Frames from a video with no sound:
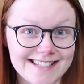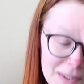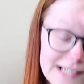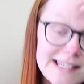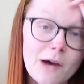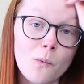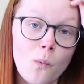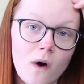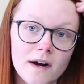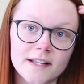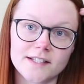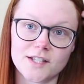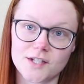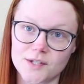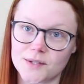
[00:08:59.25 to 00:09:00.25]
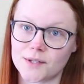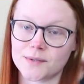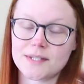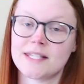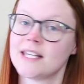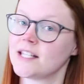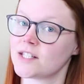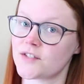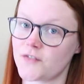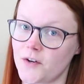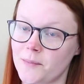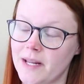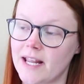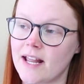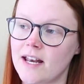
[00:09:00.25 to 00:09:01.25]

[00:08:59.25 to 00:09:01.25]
because I want it to do those things for me.